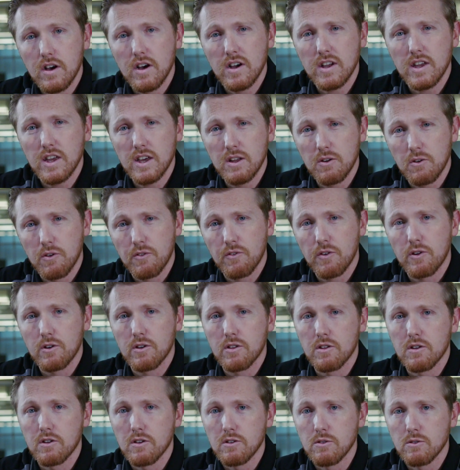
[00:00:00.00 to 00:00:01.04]
Again, refer to
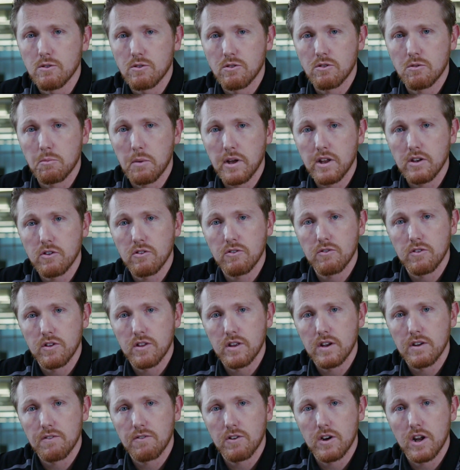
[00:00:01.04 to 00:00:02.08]
the user's manual for
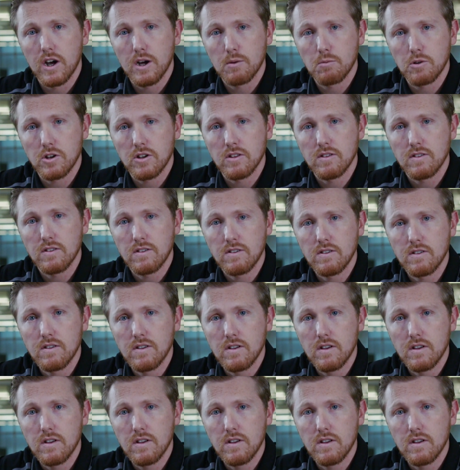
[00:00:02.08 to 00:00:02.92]
the different options.